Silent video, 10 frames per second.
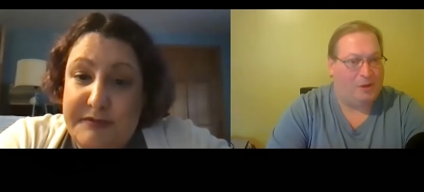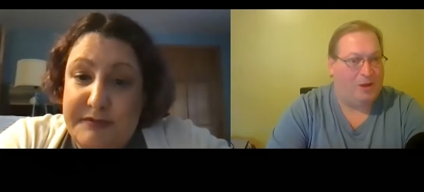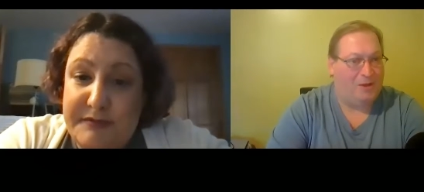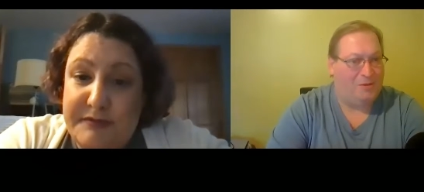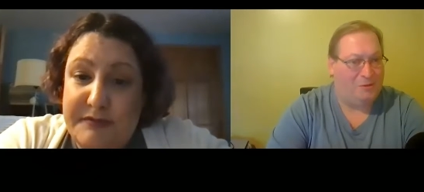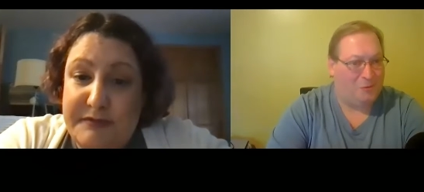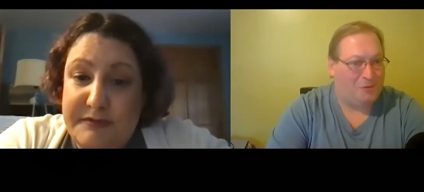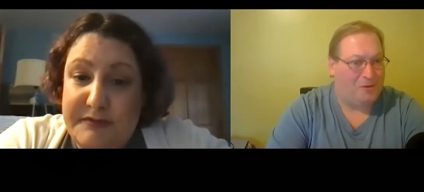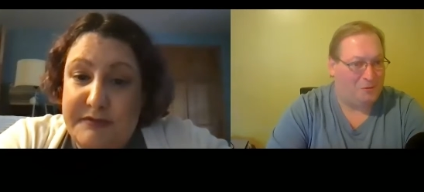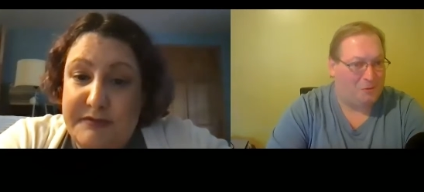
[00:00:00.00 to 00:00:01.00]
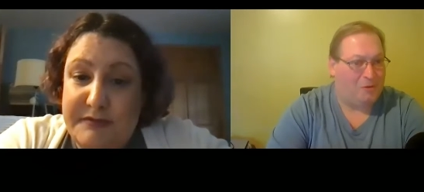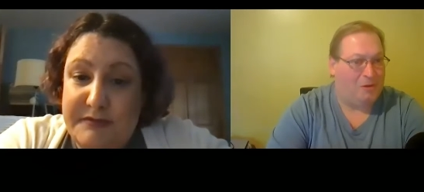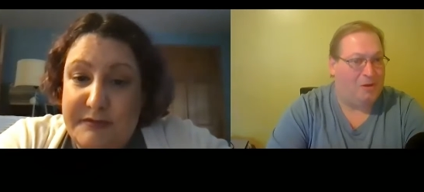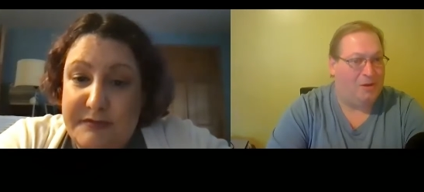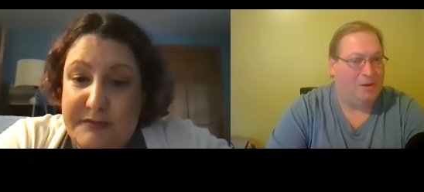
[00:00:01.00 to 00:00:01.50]
Speaker 1: gone door to
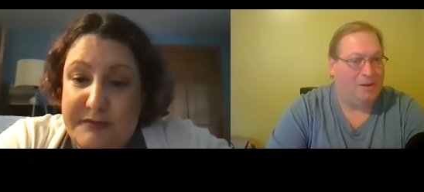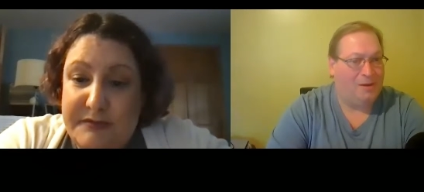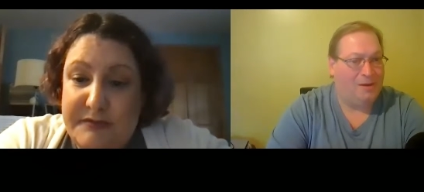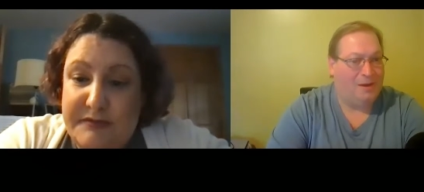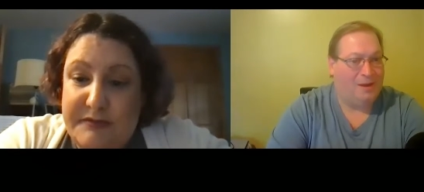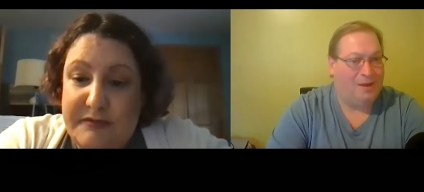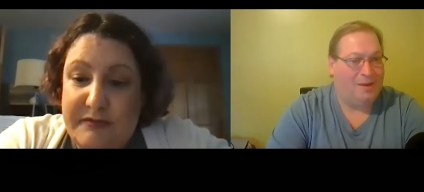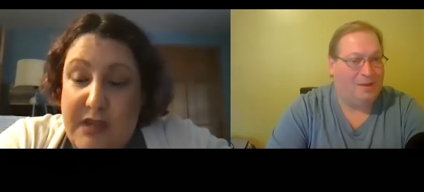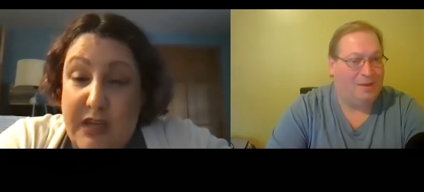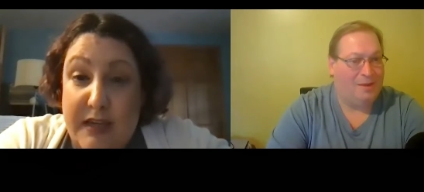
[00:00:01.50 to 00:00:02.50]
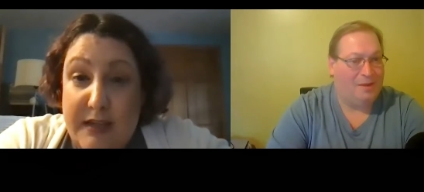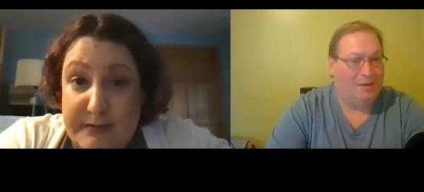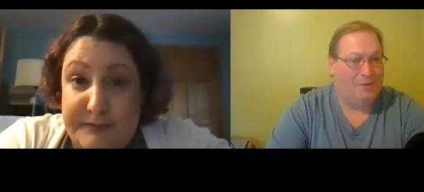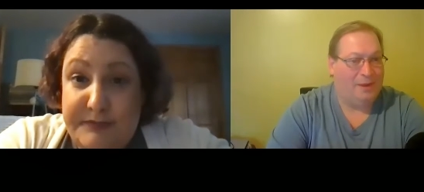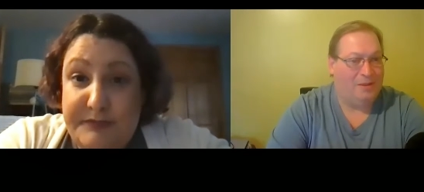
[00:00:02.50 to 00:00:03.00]
door, uh,
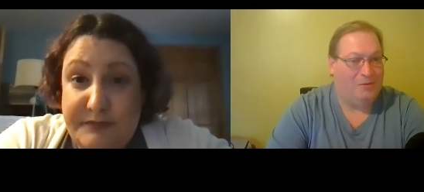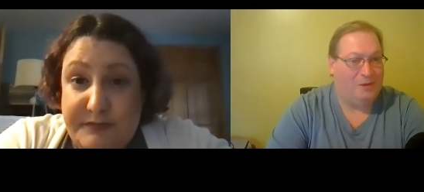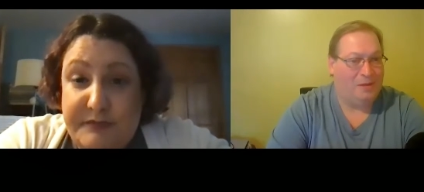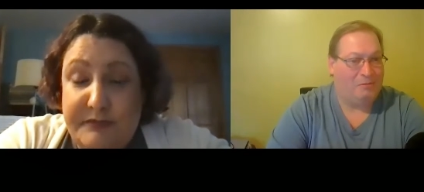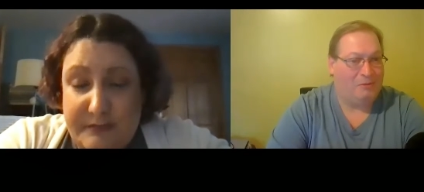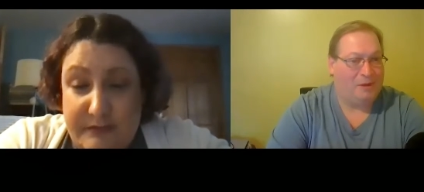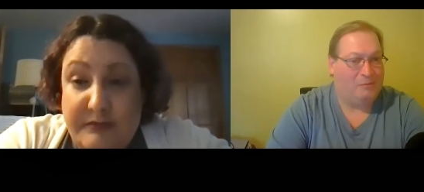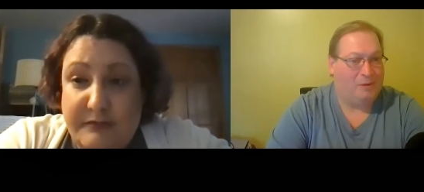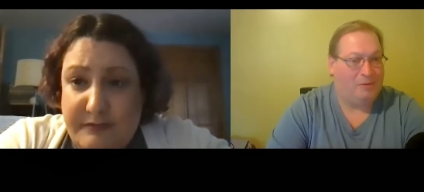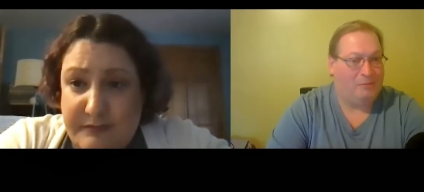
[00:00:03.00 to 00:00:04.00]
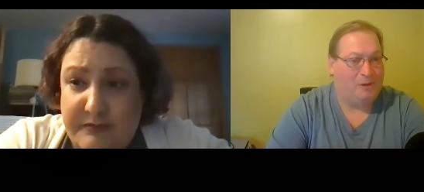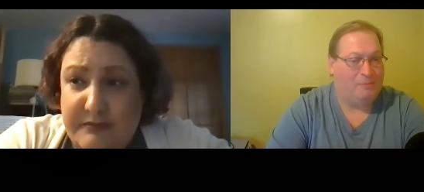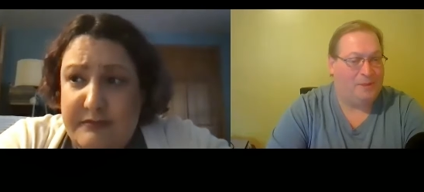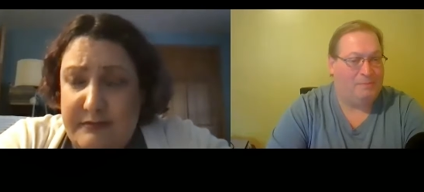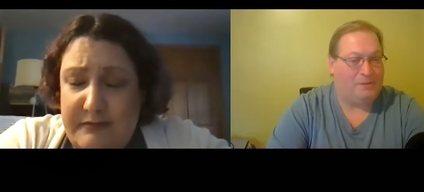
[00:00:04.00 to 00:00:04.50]
you know, in your district? What,
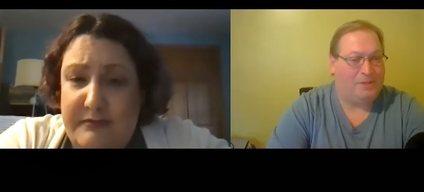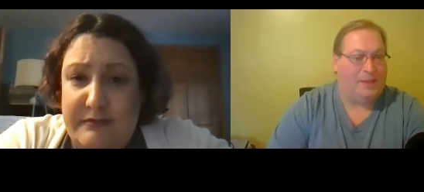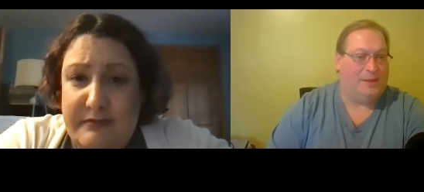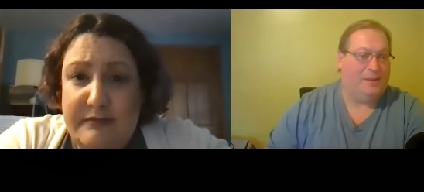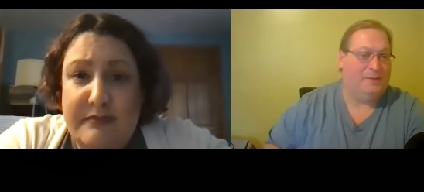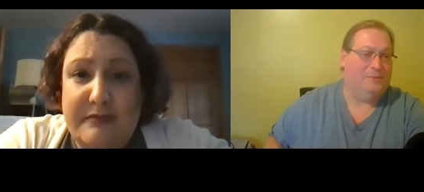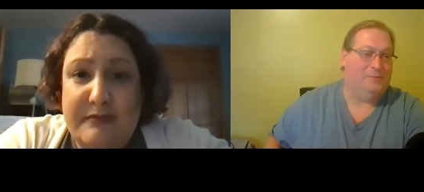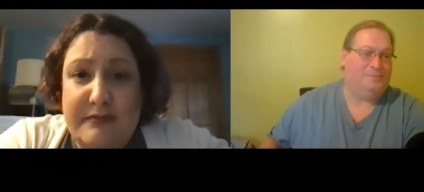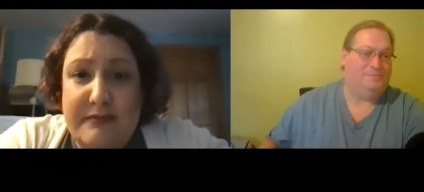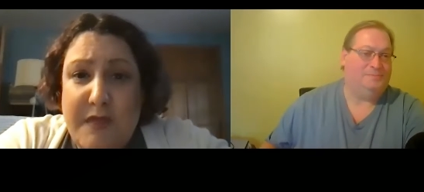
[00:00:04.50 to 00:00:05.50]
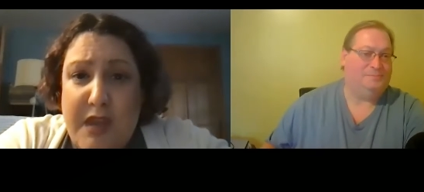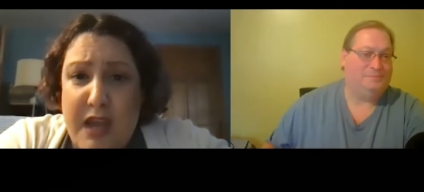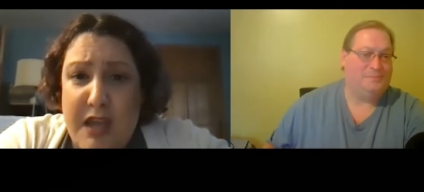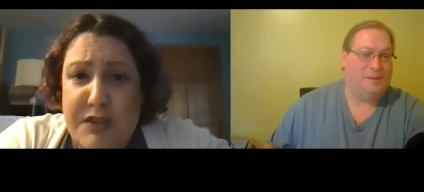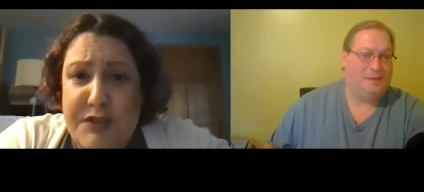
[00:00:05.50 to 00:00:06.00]
what are people telling you?
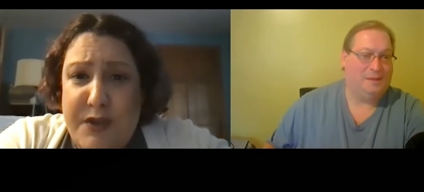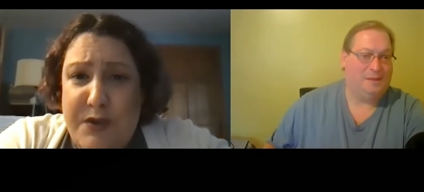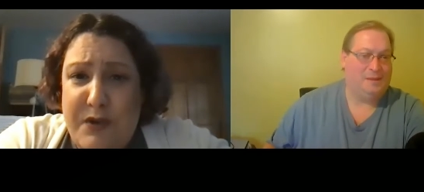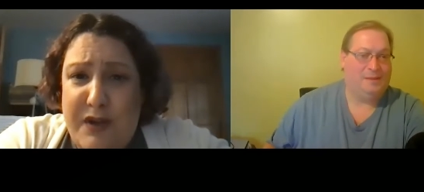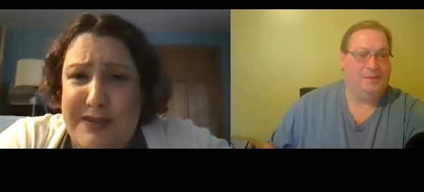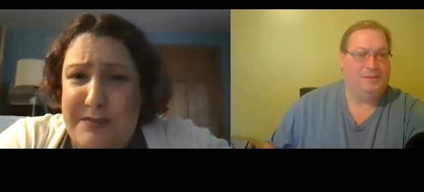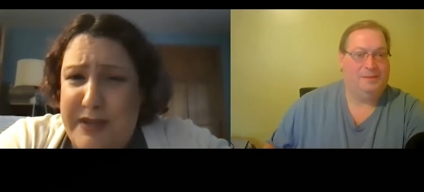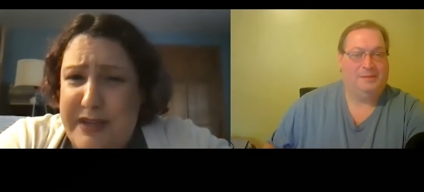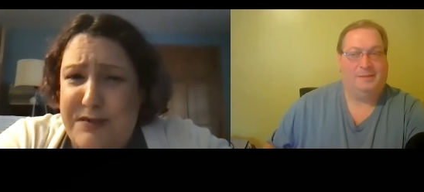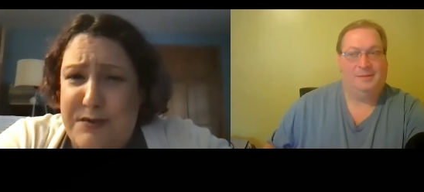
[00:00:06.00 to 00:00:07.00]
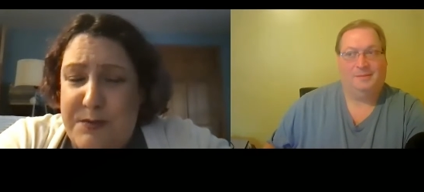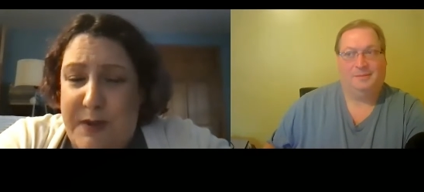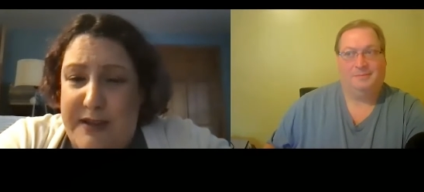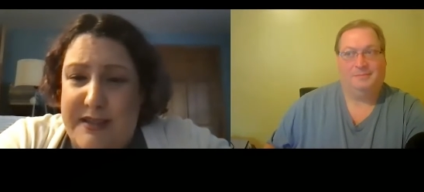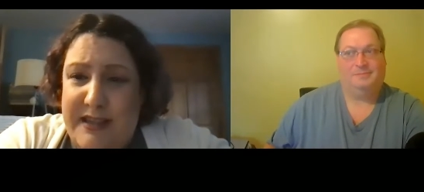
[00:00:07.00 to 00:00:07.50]
Speaker 2: So the biggest
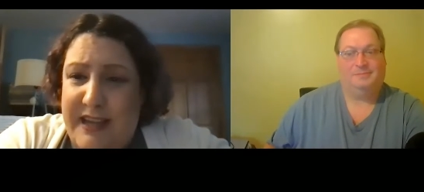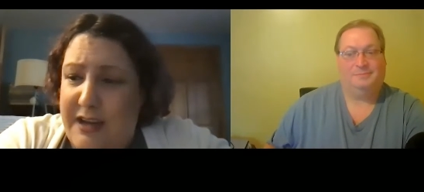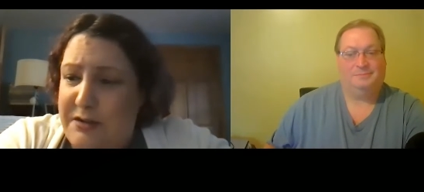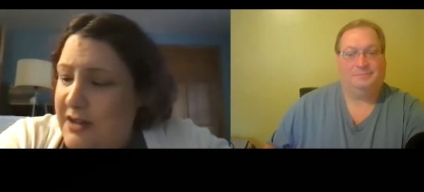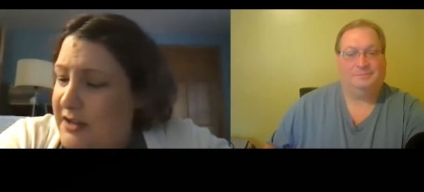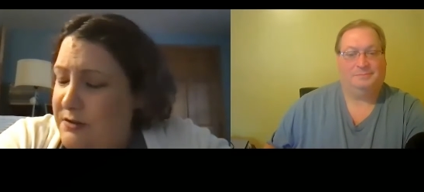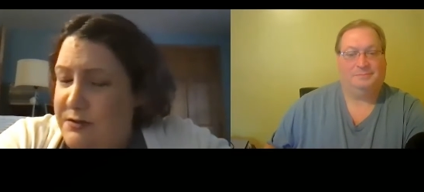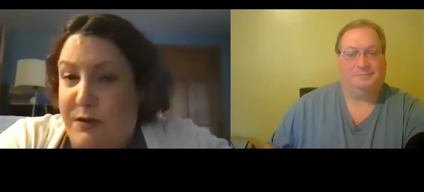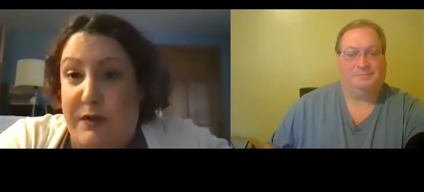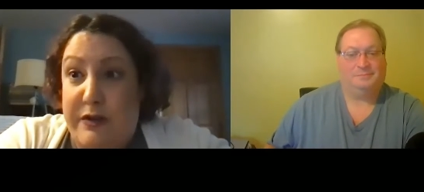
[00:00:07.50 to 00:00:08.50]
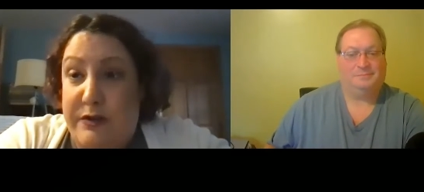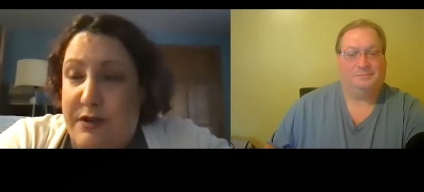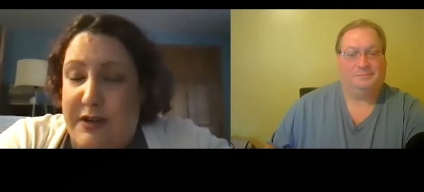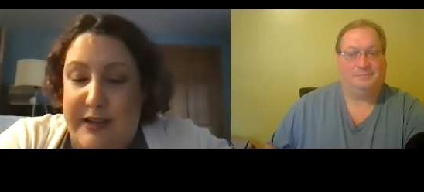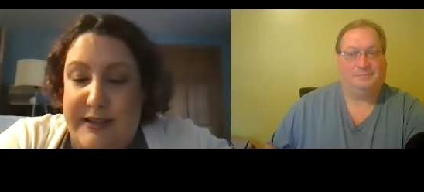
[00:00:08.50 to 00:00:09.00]
response I get when I go door to
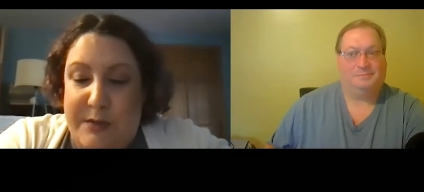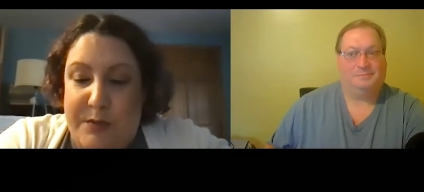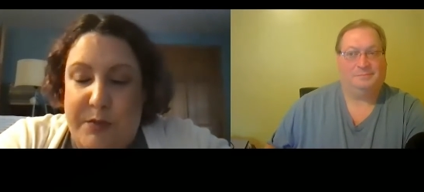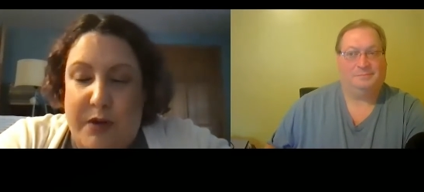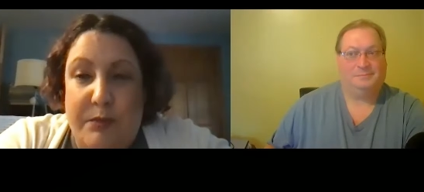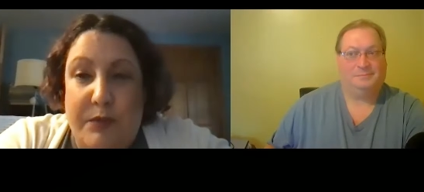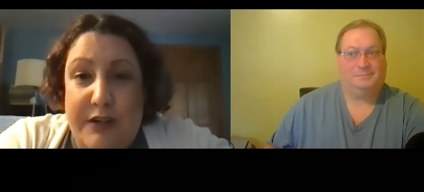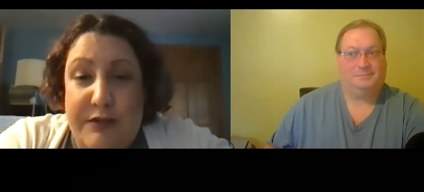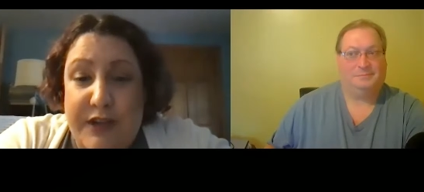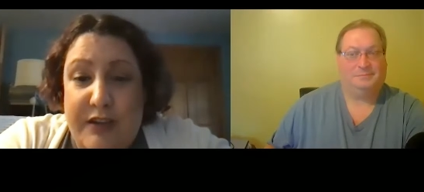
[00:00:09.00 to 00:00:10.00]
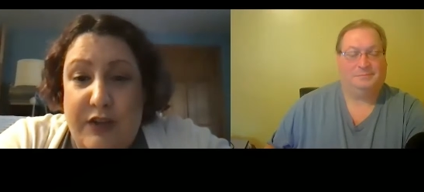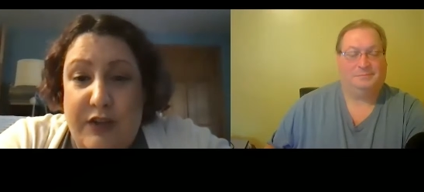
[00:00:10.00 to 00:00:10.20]
door and I tell people I'm running for county